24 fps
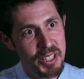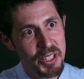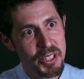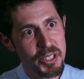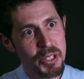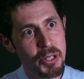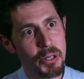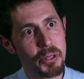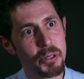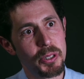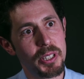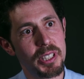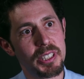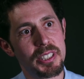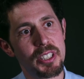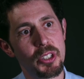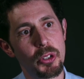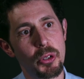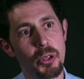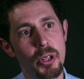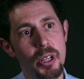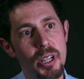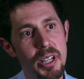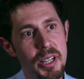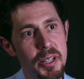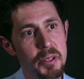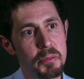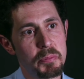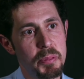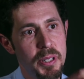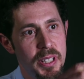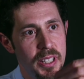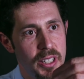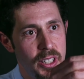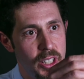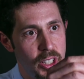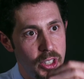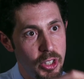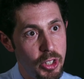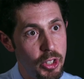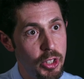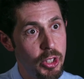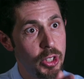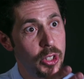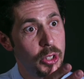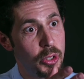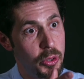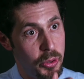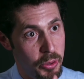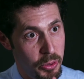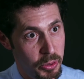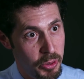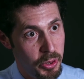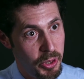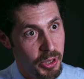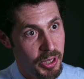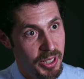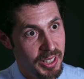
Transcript: told us in order to be a U,